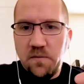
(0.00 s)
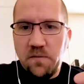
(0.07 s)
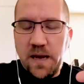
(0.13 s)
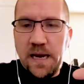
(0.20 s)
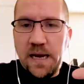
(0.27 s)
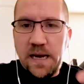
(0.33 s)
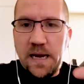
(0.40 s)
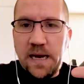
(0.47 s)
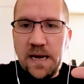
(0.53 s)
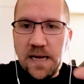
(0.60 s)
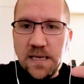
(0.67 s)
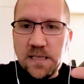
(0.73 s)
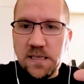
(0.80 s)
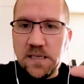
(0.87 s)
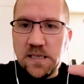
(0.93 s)
In
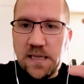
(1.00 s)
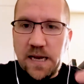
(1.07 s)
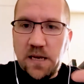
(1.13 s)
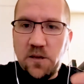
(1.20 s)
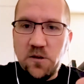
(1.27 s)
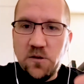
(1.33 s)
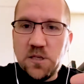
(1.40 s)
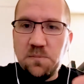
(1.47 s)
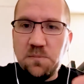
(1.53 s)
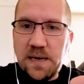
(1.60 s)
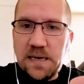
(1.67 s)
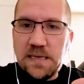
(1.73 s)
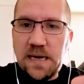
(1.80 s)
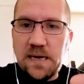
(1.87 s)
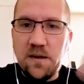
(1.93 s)
essence, they used
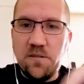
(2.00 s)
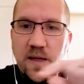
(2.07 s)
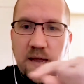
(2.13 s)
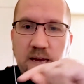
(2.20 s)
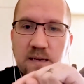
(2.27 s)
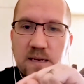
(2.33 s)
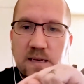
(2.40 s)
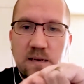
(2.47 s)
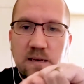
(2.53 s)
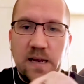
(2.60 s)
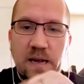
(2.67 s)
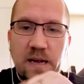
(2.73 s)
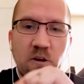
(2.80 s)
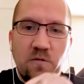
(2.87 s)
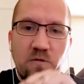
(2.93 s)
big data. They didn't
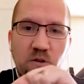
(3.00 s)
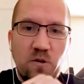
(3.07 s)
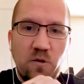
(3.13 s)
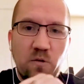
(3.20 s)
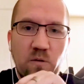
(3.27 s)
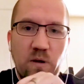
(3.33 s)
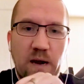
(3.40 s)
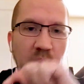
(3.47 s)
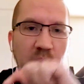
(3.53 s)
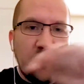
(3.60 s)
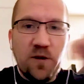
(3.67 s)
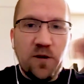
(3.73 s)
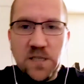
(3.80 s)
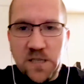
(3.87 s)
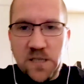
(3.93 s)
interview
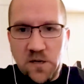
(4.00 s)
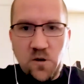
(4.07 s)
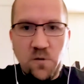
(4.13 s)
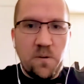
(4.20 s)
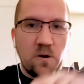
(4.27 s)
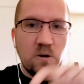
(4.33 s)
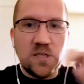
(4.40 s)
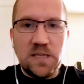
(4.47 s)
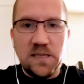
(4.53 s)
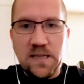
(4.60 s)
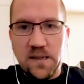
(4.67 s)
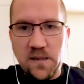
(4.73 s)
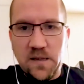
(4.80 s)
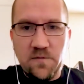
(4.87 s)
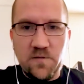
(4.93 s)
every single person
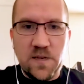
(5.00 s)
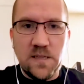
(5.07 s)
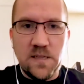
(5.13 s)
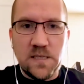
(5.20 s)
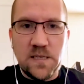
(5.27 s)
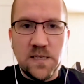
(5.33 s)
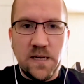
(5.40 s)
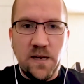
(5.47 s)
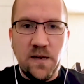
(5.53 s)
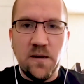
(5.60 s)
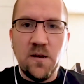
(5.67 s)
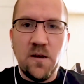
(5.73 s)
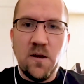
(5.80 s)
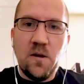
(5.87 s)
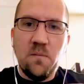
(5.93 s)
that lived in the city,
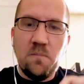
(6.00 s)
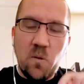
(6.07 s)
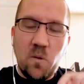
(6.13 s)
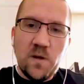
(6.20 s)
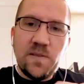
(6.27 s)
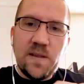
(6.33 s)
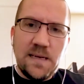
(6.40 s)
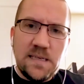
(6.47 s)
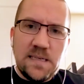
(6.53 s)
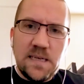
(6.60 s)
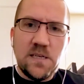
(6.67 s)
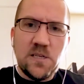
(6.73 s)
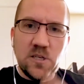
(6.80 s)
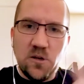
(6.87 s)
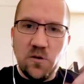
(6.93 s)
but what they
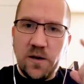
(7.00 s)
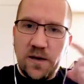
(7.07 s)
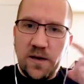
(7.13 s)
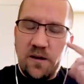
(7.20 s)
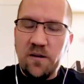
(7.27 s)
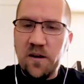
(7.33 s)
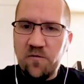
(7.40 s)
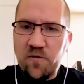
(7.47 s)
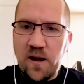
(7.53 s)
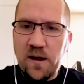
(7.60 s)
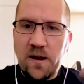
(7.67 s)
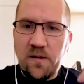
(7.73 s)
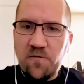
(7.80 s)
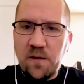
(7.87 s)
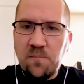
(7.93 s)
did do, and if
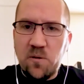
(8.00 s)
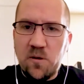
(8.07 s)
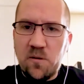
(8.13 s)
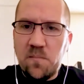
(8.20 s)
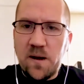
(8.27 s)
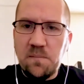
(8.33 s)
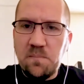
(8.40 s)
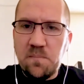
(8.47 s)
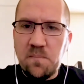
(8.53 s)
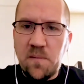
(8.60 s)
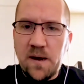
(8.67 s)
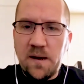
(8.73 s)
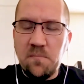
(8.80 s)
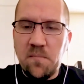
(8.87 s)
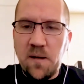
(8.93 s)
I put my
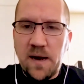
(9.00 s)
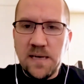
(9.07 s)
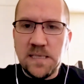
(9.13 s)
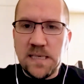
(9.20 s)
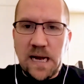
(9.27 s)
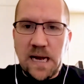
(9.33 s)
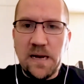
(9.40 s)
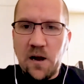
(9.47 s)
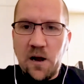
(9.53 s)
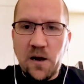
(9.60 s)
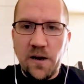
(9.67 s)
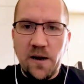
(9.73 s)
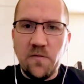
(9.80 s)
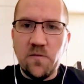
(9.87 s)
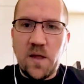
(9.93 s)
mind's eye on
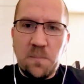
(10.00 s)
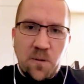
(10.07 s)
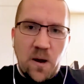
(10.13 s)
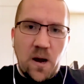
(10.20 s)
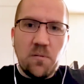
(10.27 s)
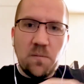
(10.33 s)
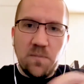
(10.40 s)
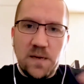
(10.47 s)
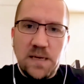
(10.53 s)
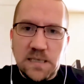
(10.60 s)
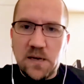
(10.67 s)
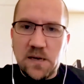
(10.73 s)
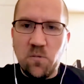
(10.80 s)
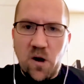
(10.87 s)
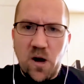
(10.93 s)
it, they probably
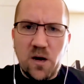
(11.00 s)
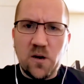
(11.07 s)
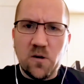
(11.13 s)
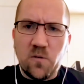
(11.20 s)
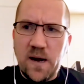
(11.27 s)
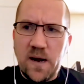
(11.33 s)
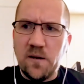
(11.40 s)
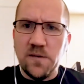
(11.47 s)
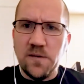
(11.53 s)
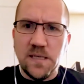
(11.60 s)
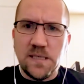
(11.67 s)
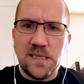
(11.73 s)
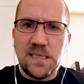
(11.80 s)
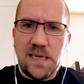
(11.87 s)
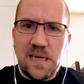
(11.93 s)
did walk around and
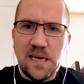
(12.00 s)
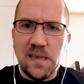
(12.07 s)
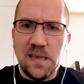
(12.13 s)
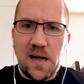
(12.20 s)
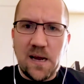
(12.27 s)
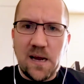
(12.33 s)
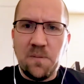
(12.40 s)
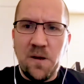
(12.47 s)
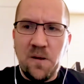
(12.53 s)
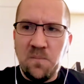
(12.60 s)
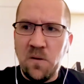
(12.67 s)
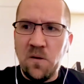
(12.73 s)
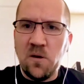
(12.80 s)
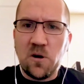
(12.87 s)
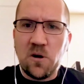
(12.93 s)
see a lot of
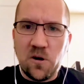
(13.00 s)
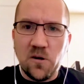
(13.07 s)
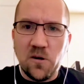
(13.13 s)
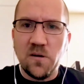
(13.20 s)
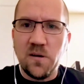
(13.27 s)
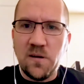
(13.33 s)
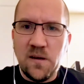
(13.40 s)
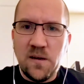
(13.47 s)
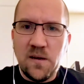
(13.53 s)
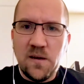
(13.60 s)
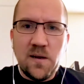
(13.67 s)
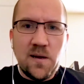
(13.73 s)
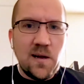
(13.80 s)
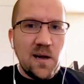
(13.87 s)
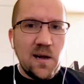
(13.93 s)
people hurt,
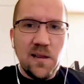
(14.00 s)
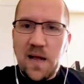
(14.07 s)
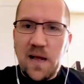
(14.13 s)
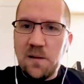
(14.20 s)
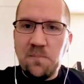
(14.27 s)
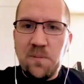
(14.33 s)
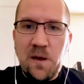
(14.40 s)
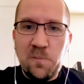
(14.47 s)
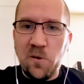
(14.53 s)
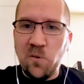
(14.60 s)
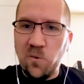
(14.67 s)
a lot of people